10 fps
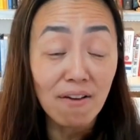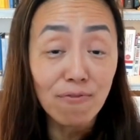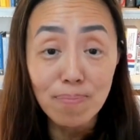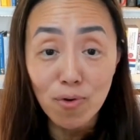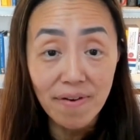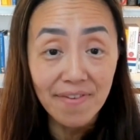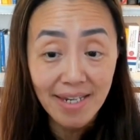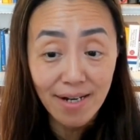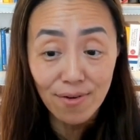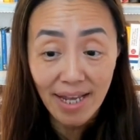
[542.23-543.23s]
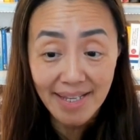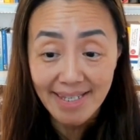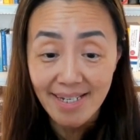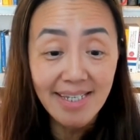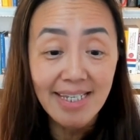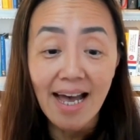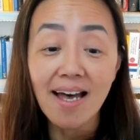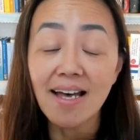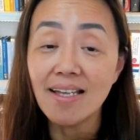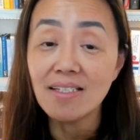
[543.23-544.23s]
for more video like this,
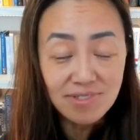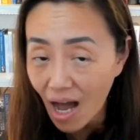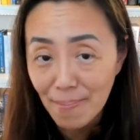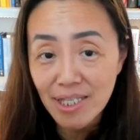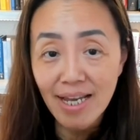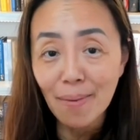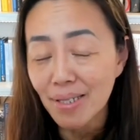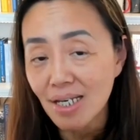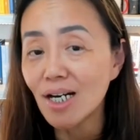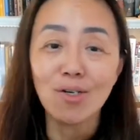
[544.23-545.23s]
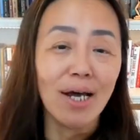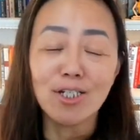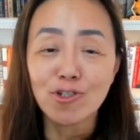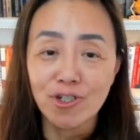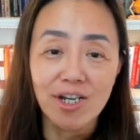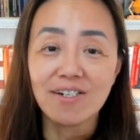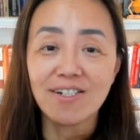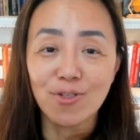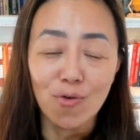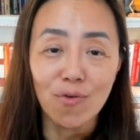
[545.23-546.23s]
and comment down below and share
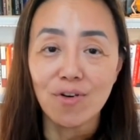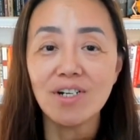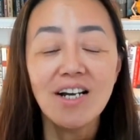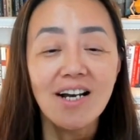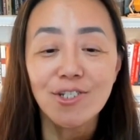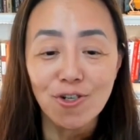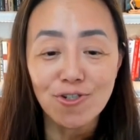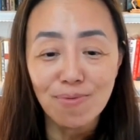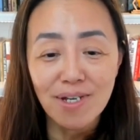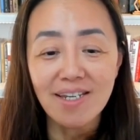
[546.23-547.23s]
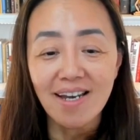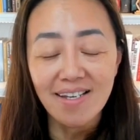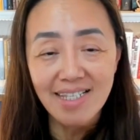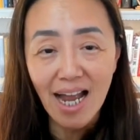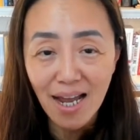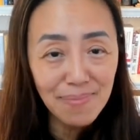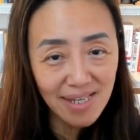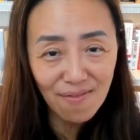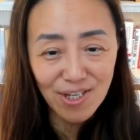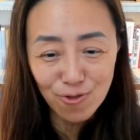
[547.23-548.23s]
your social media
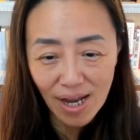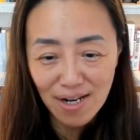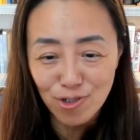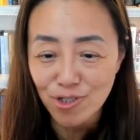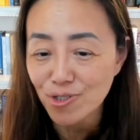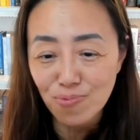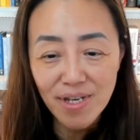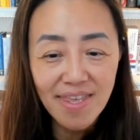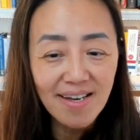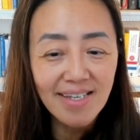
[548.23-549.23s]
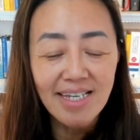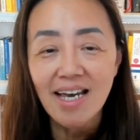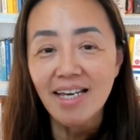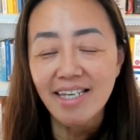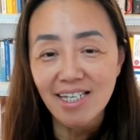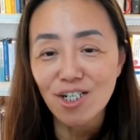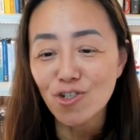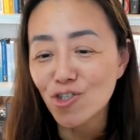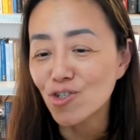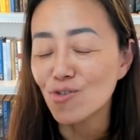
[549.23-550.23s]
time-saving strategies with us.
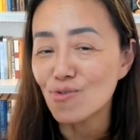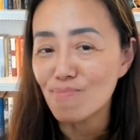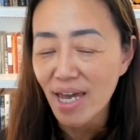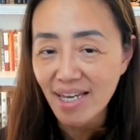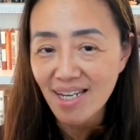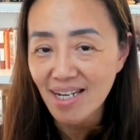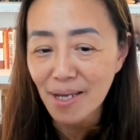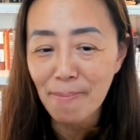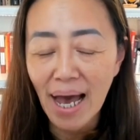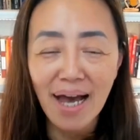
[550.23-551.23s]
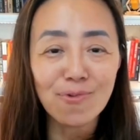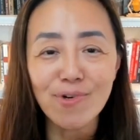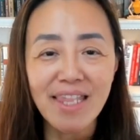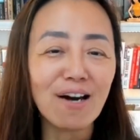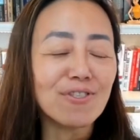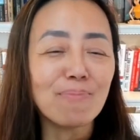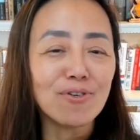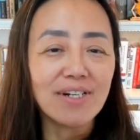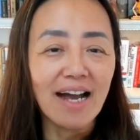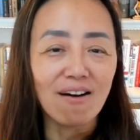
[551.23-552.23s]
Here's to making an impact without the
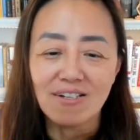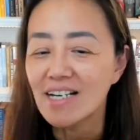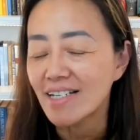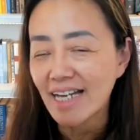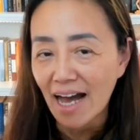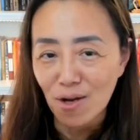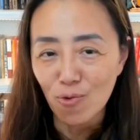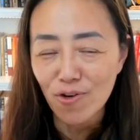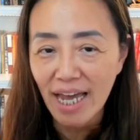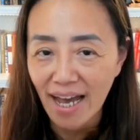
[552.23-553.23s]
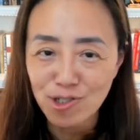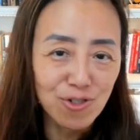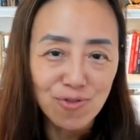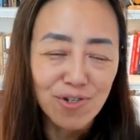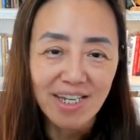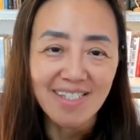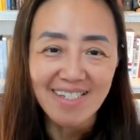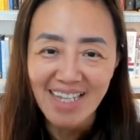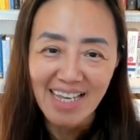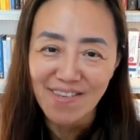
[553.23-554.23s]
burnout. I will catch you in the
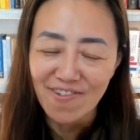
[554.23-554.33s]
next